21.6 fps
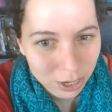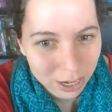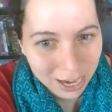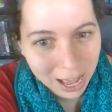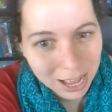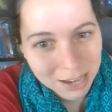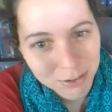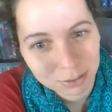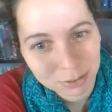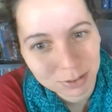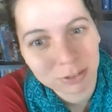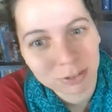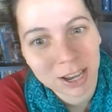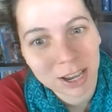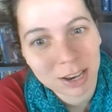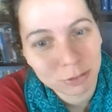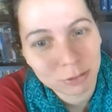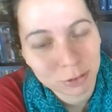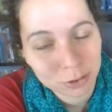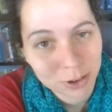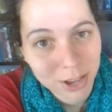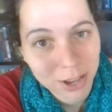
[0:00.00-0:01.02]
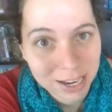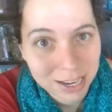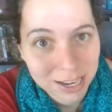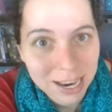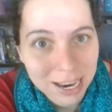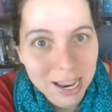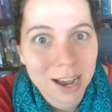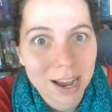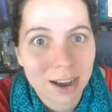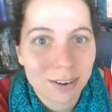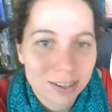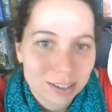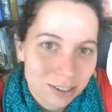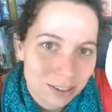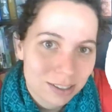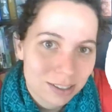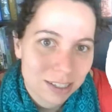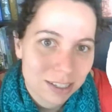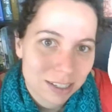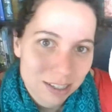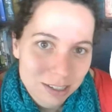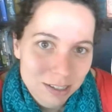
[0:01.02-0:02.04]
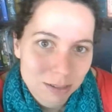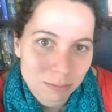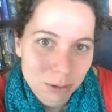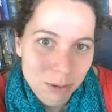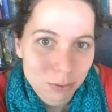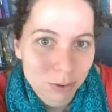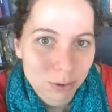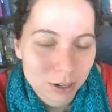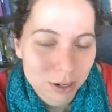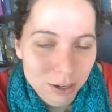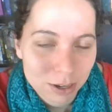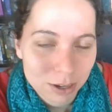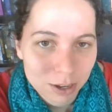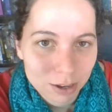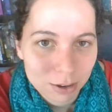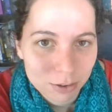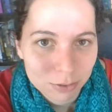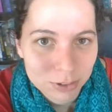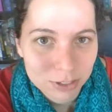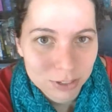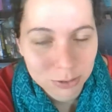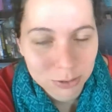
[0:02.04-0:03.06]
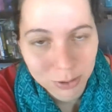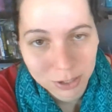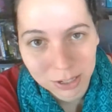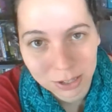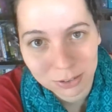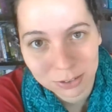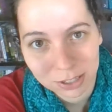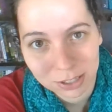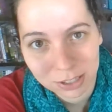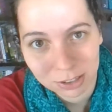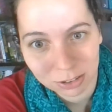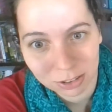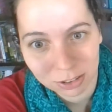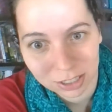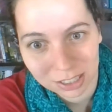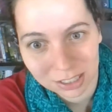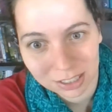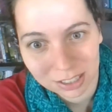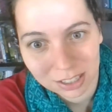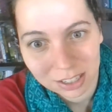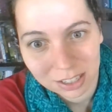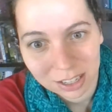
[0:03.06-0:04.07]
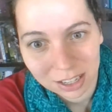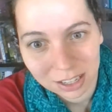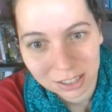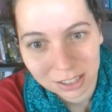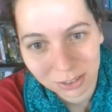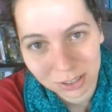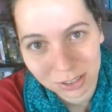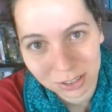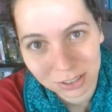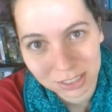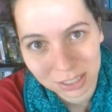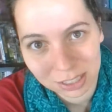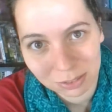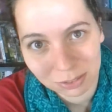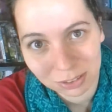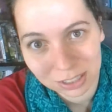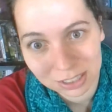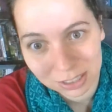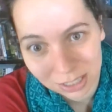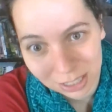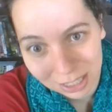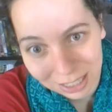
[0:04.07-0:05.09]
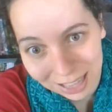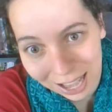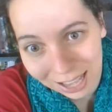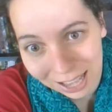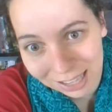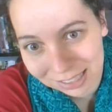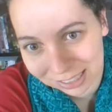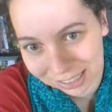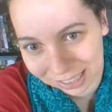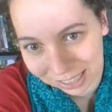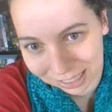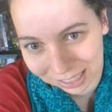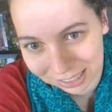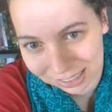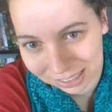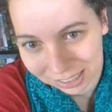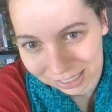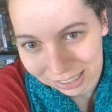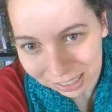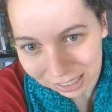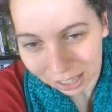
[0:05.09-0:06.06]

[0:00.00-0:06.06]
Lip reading: it had a revival, and now it's considered to be one of the 20th century's classics.